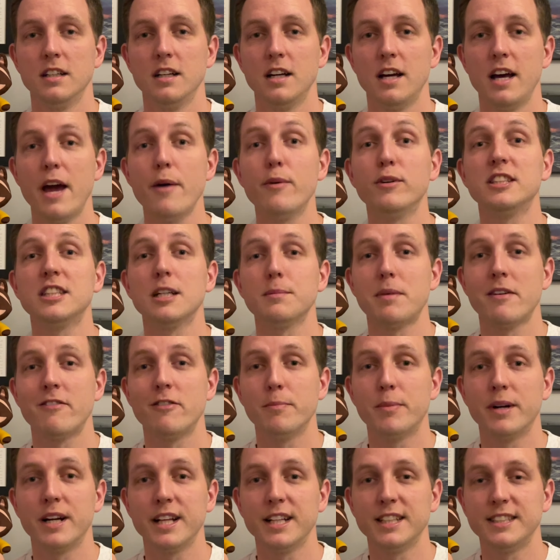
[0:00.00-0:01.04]
Hey, what's up
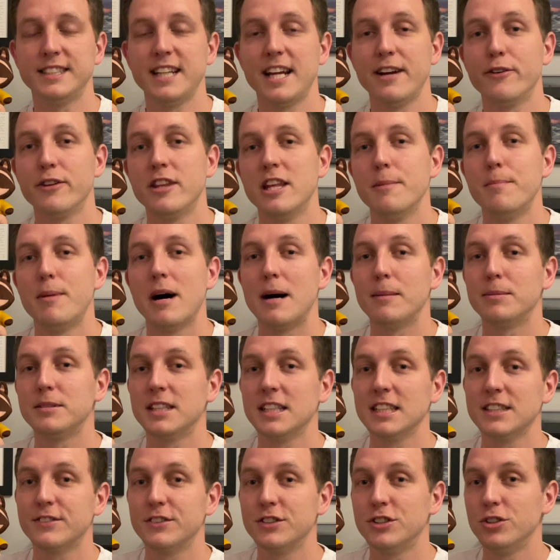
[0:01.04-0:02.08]
everybody? It's Dan with Hip Hops.
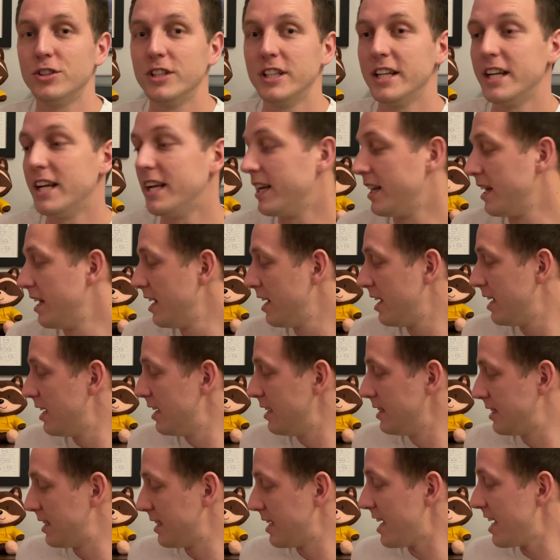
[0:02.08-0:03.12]
Thanks for tuning in.
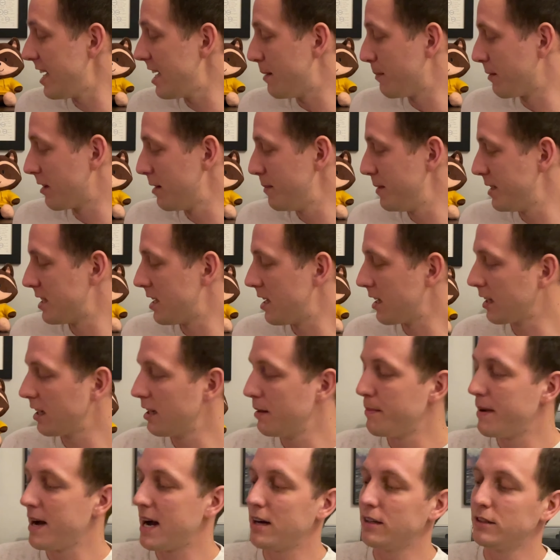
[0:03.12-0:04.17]
Tonight I'm going to be talking
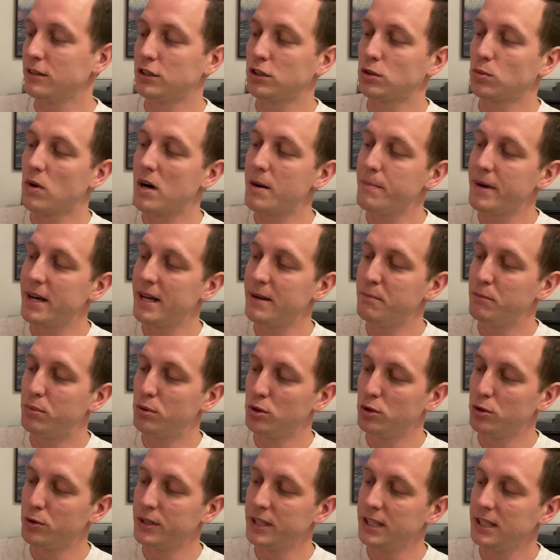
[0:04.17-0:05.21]
about Swamphead
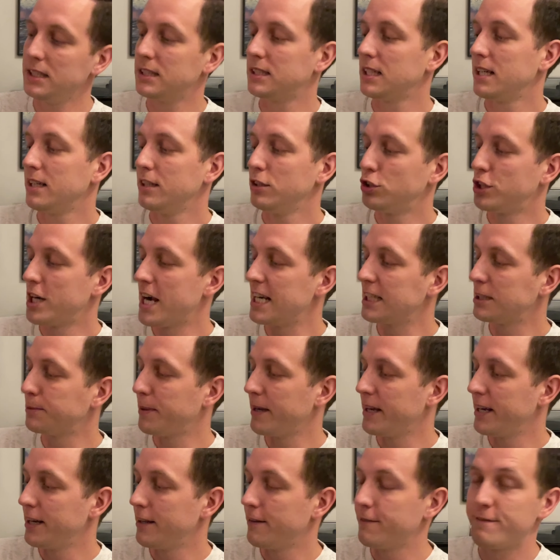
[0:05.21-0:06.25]
Brewery's Trash
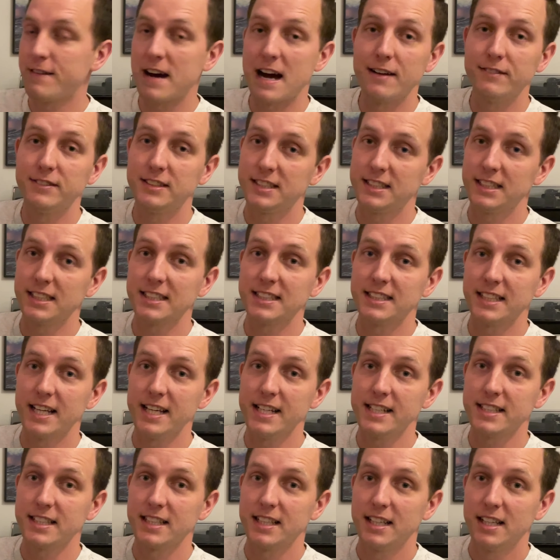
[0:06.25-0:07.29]
Panda
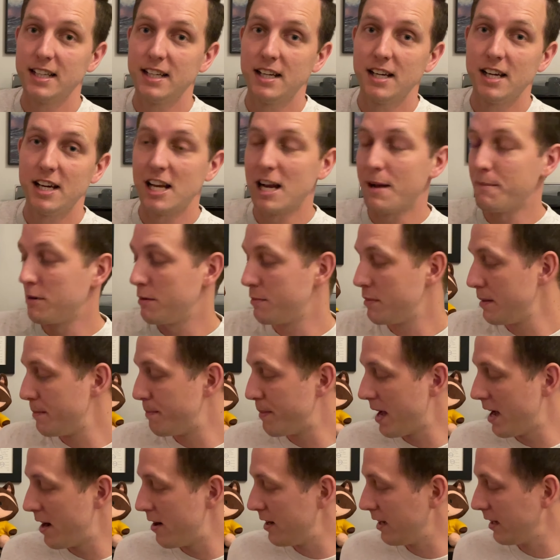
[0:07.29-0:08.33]
568, and I'm going to be
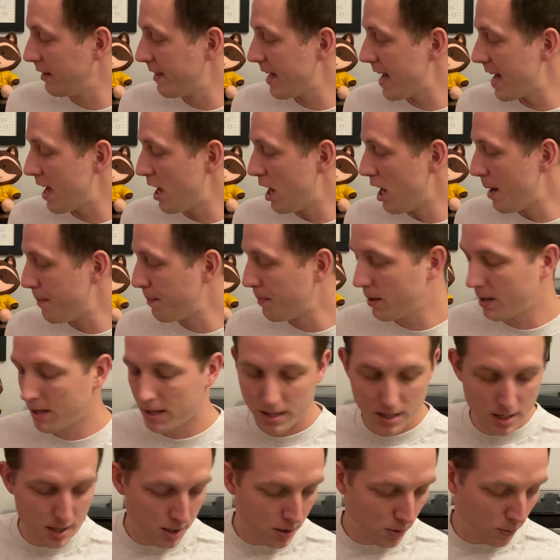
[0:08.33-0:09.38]
pairing that up
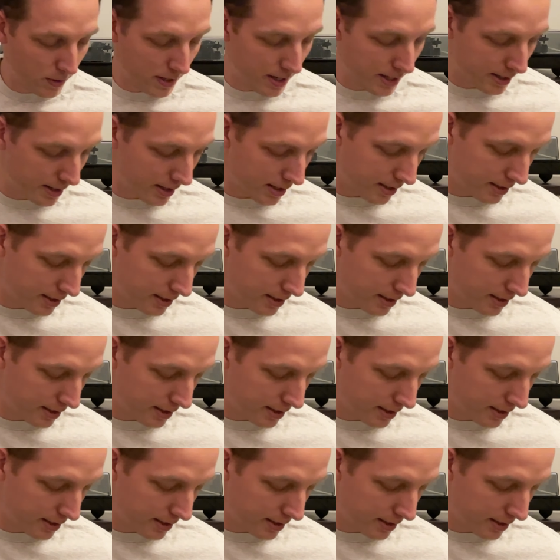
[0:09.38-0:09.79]
with